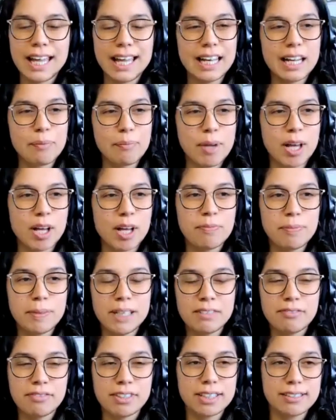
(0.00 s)
and I'm
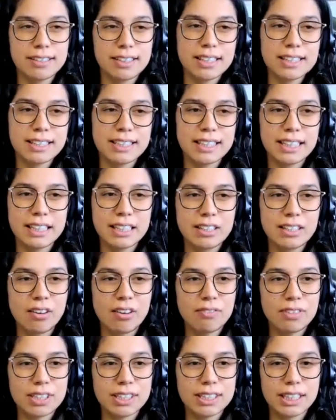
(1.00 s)
helping facilitate a
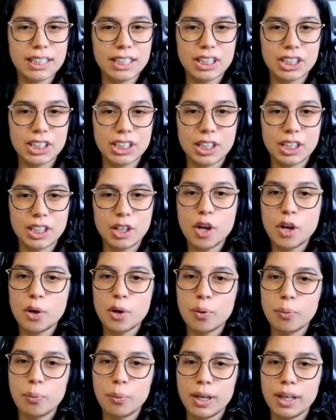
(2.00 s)
conversation
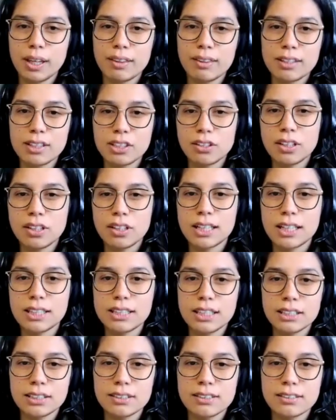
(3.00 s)
with
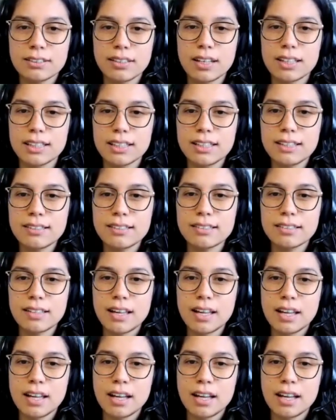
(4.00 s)
Yolanda Gonzalez,